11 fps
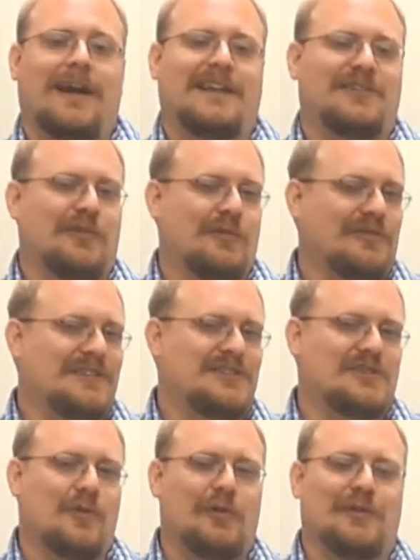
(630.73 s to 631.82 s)
I don't
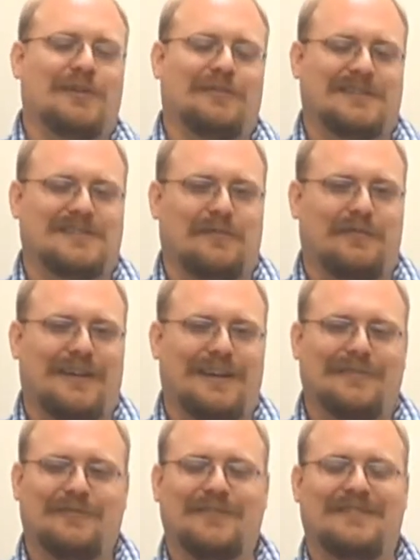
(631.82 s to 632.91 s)
teach oiling in lesson
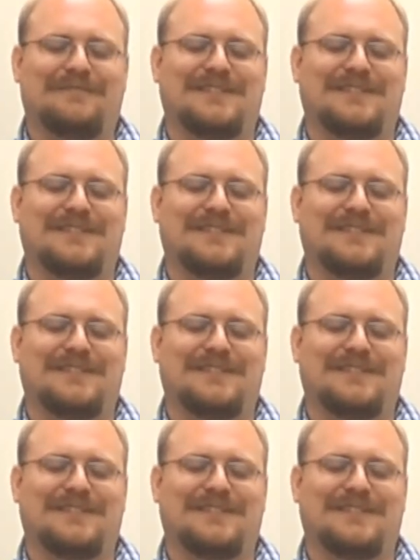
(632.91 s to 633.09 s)
5,